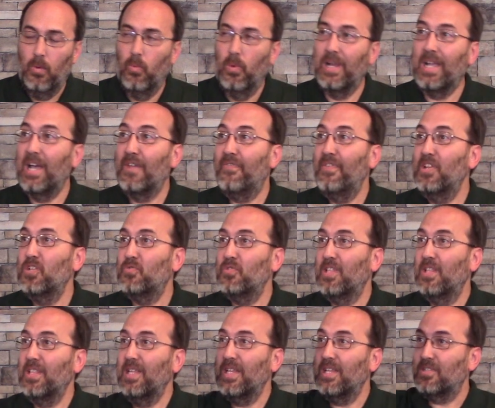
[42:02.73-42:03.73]
We got finished
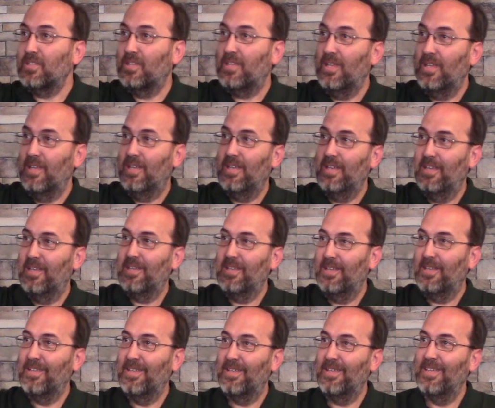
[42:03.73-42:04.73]
with the list.
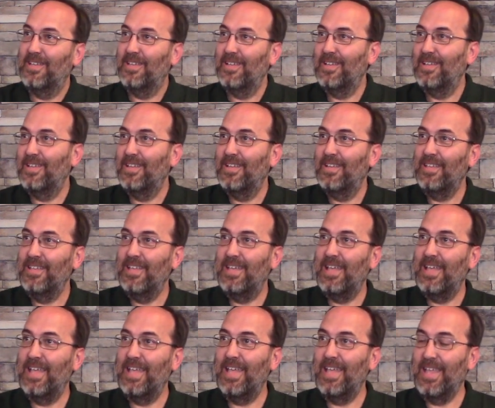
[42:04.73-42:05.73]

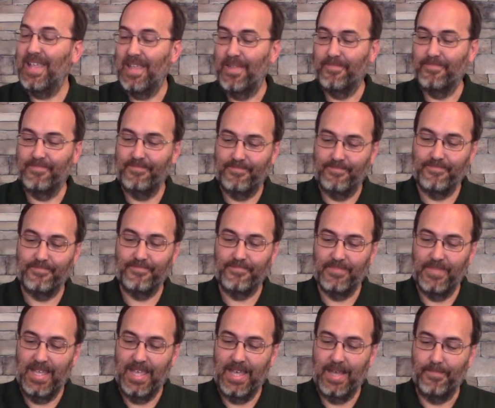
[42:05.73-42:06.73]
Yay.
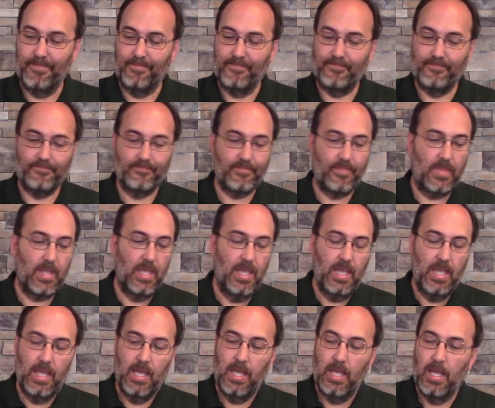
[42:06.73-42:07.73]
Yeah.
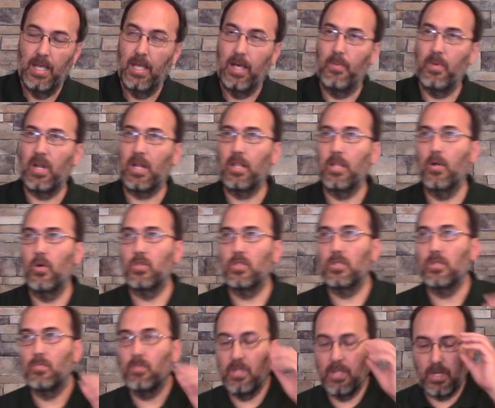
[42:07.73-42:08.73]
I'm going to
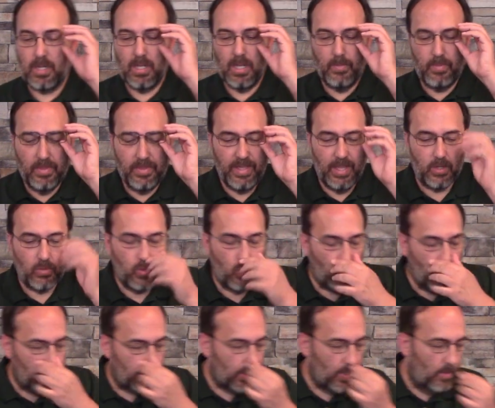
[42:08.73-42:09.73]
close with a couple of things real
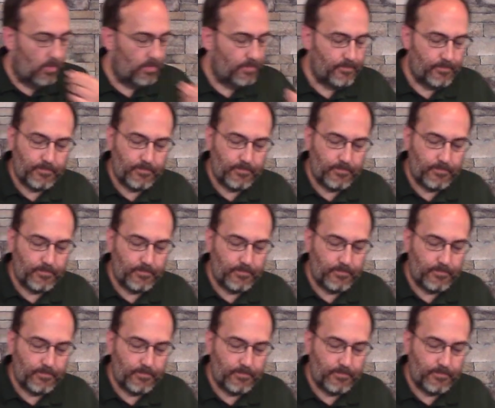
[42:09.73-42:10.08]
quick, though.